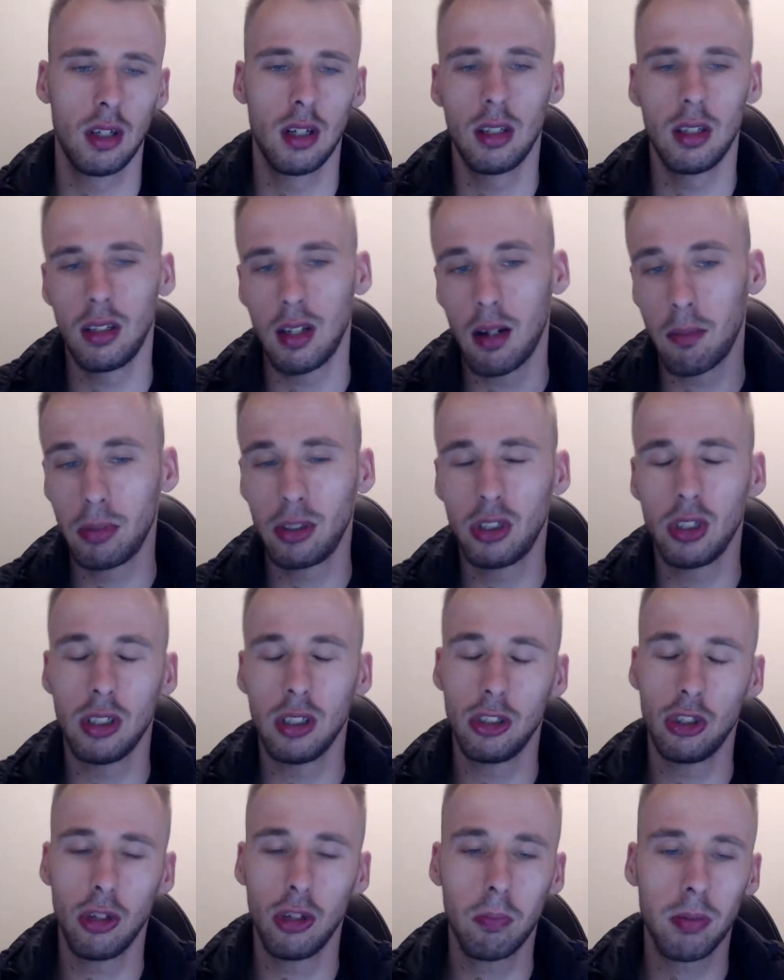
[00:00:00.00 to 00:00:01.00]
Number 2 is
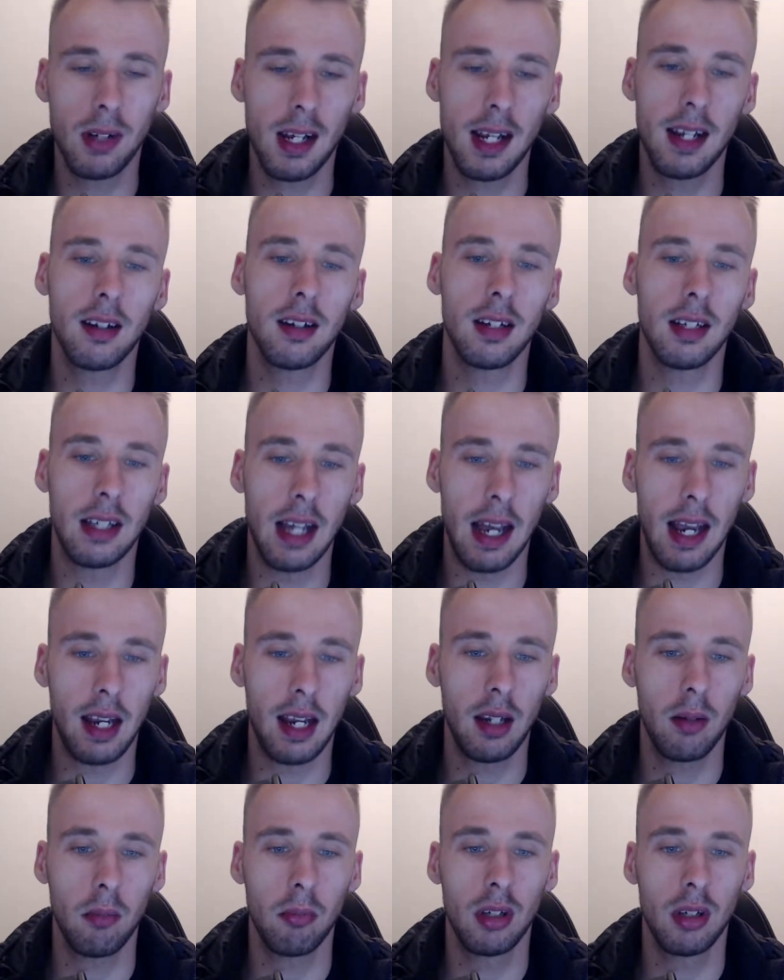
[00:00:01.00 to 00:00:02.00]
you're playing a
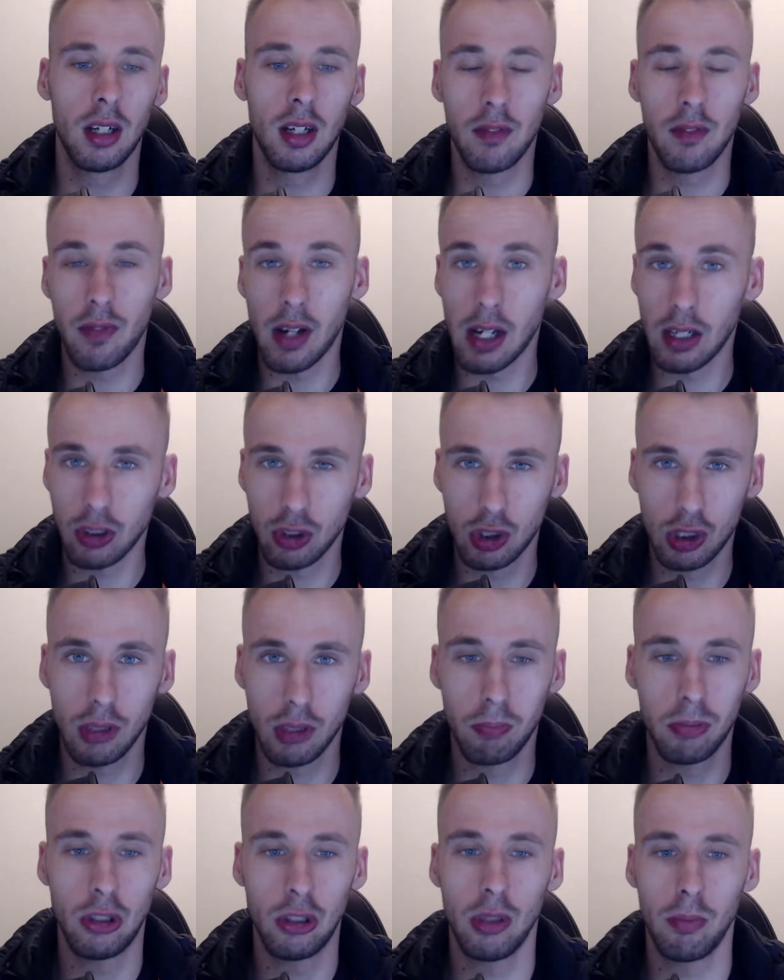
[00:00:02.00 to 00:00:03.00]
game that is super
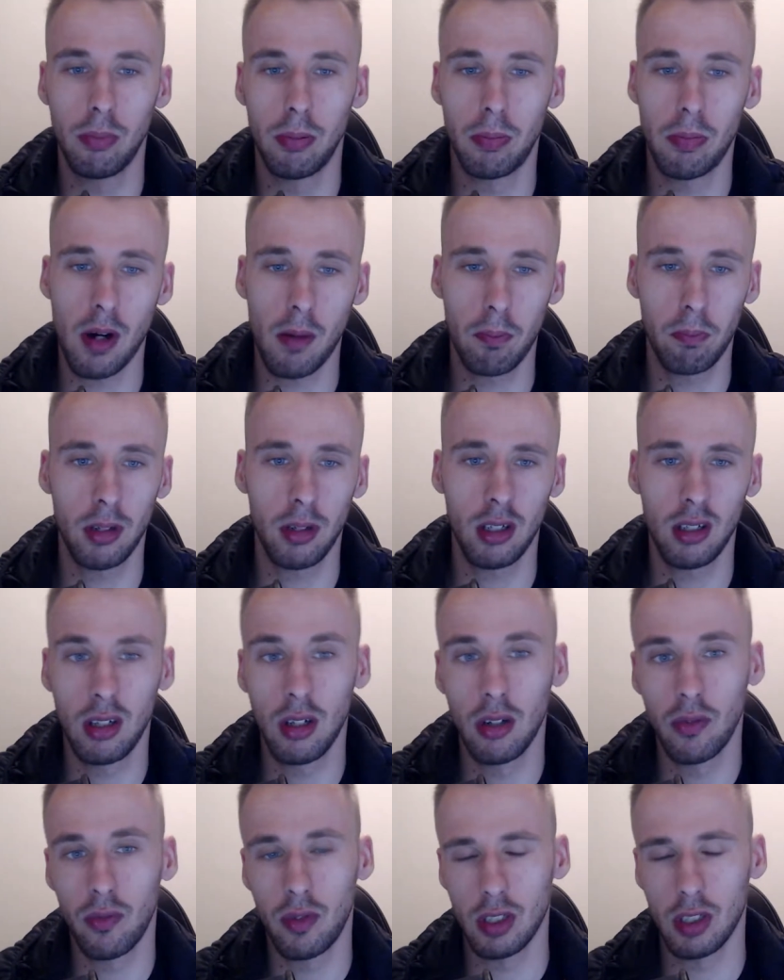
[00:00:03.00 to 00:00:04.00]
duper popular,
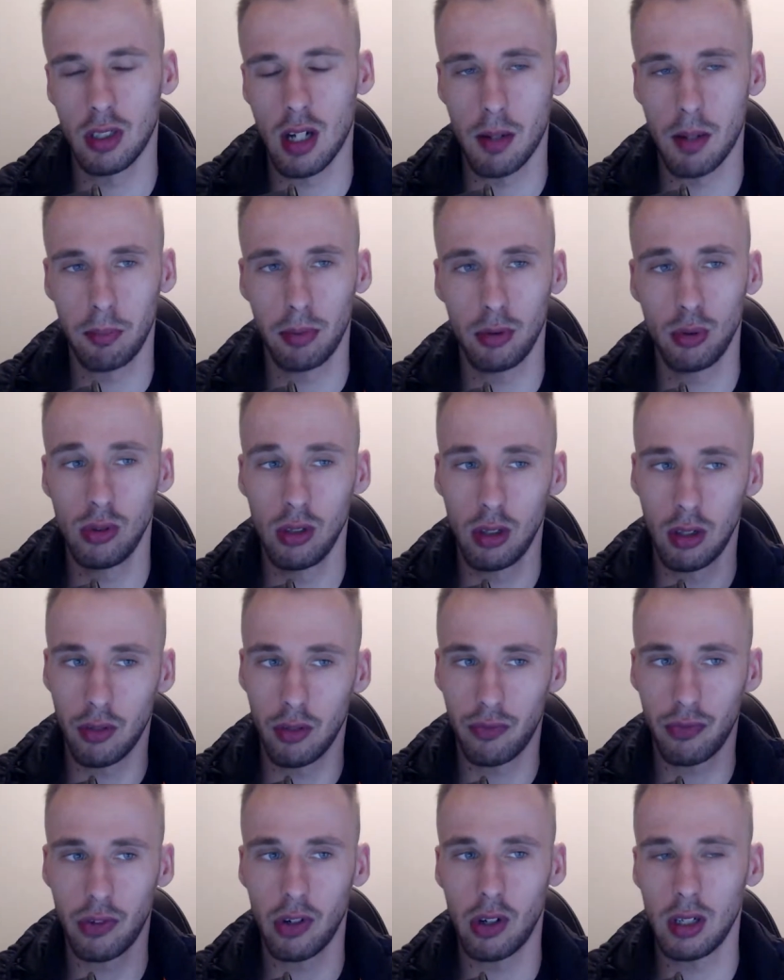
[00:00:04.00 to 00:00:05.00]
for example,
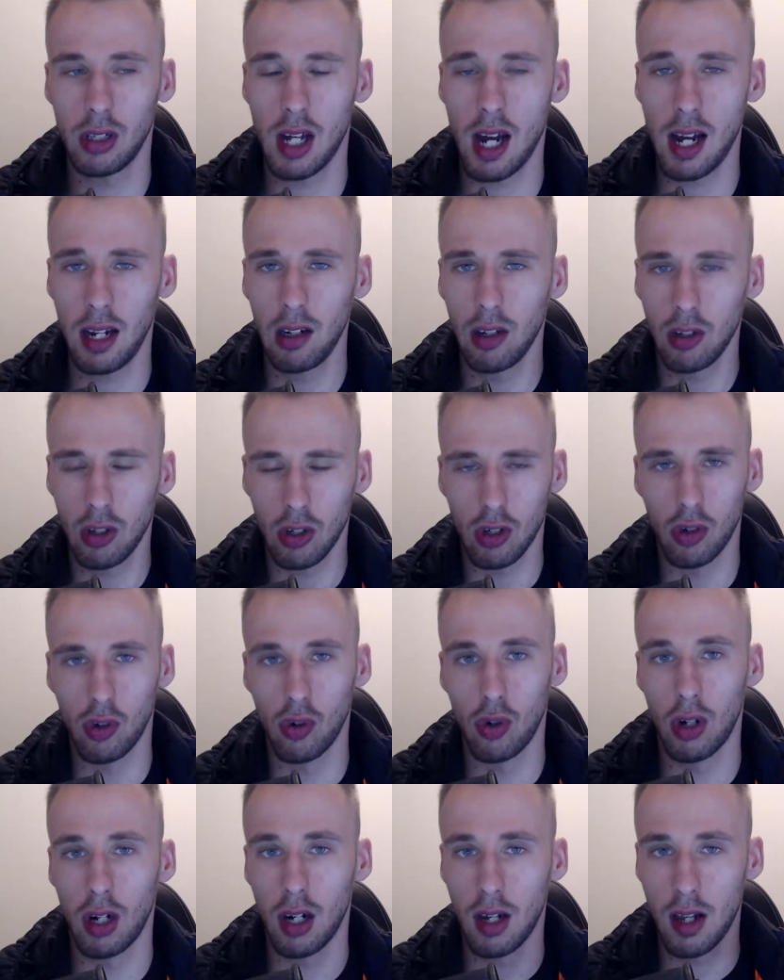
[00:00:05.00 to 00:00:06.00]
Fortnite,
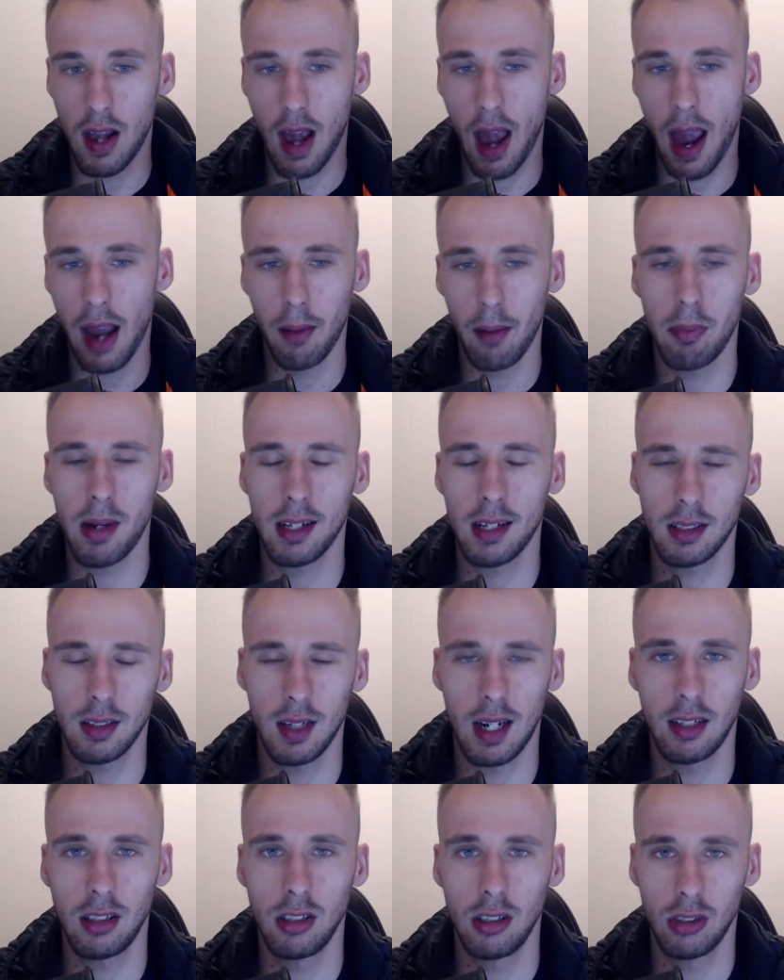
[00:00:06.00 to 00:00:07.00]
or Apex
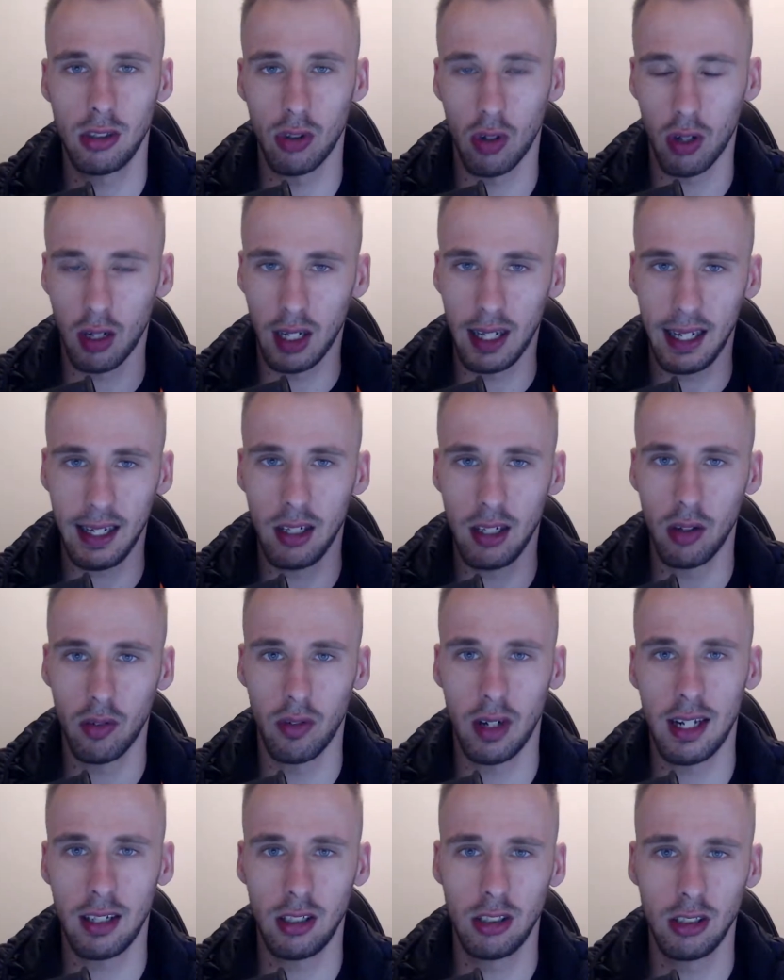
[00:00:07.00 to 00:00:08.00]
Legends, or League of
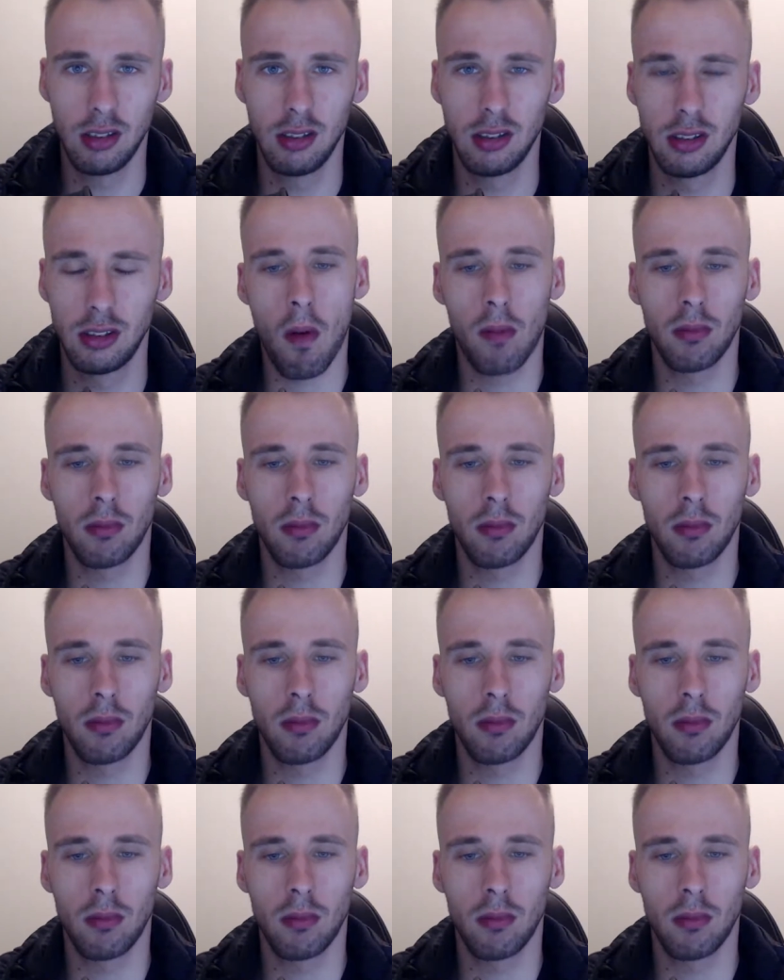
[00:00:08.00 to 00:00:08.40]
Legends.